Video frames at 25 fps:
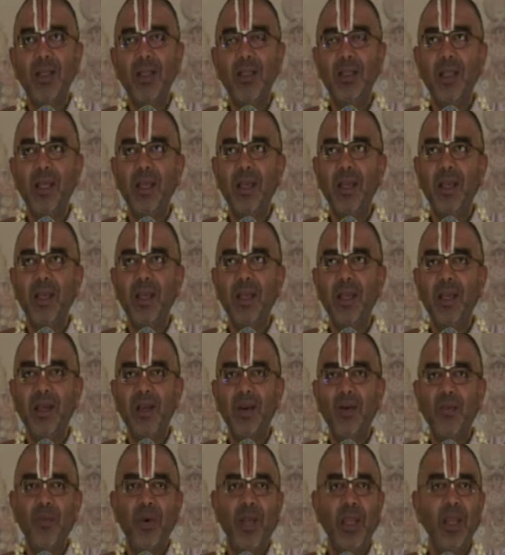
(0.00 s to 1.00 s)
they
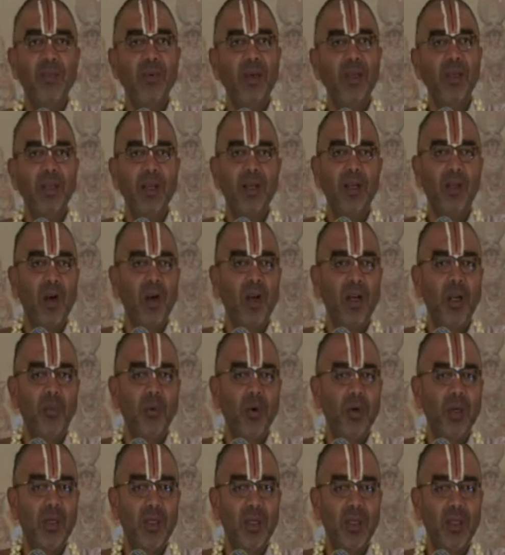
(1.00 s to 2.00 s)
whenever they talk
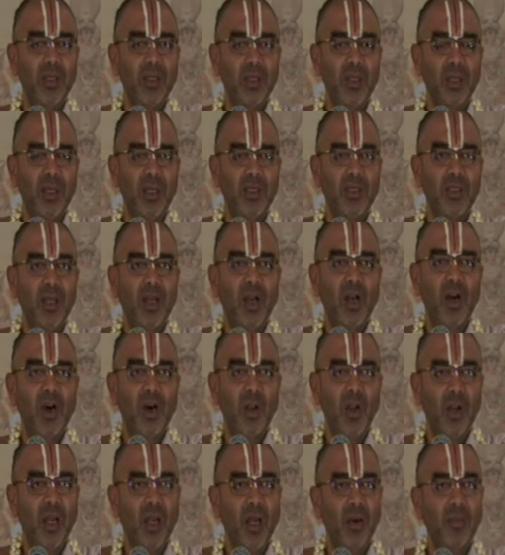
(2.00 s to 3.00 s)
about Krishna's
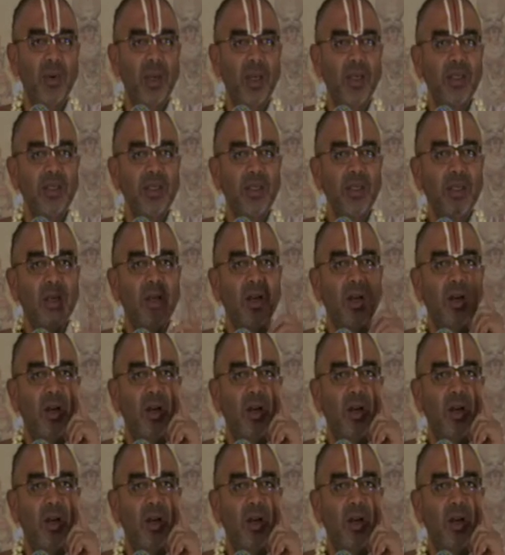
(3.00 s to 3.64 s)
or Rama's